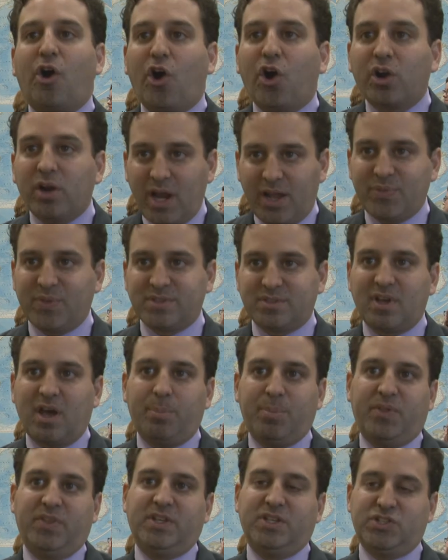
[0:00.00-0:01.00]
are at the
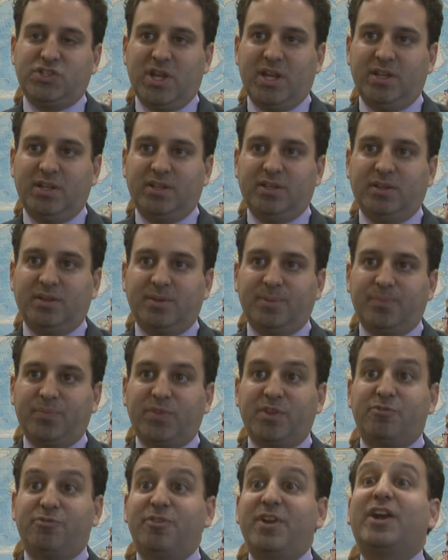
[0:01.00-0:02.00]
top of the agenda,
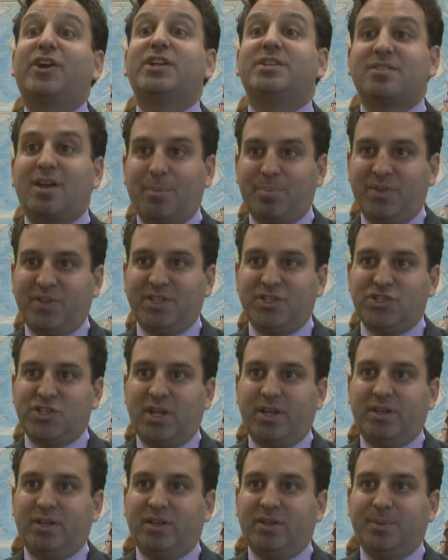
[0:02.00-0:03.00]
the very top of the
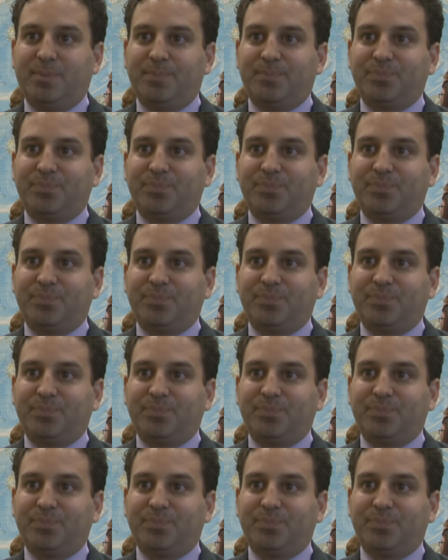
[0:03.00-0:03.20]
agenda,